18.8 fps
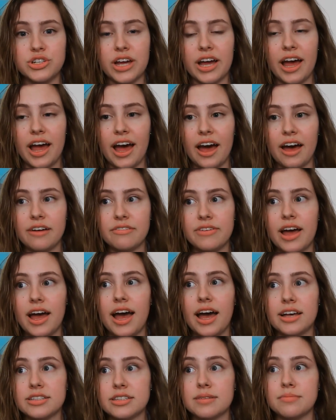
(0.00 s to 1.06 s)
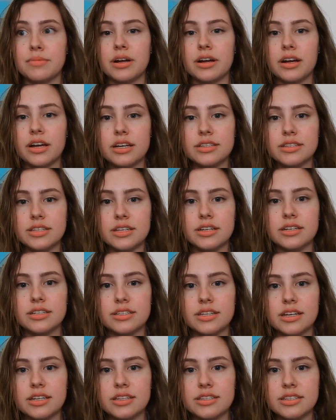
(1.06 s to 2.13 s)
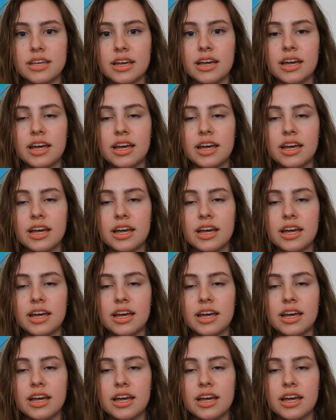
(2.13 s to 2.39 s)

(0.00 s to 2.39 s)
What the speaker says: to have as American citizens,